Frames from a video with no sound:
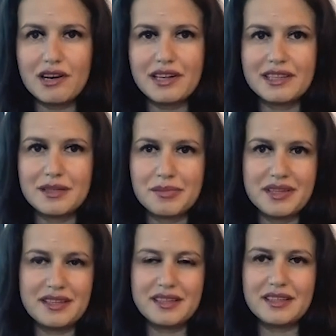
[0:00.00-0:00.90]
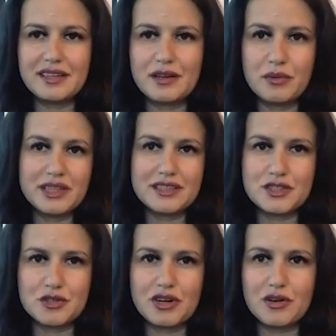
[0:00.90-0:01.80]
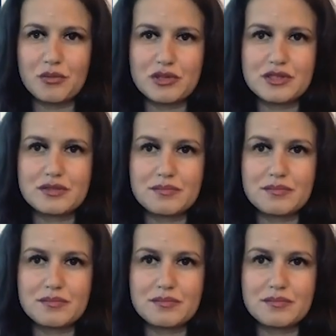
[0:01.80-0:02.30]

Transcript: In the beginning, wind and solar was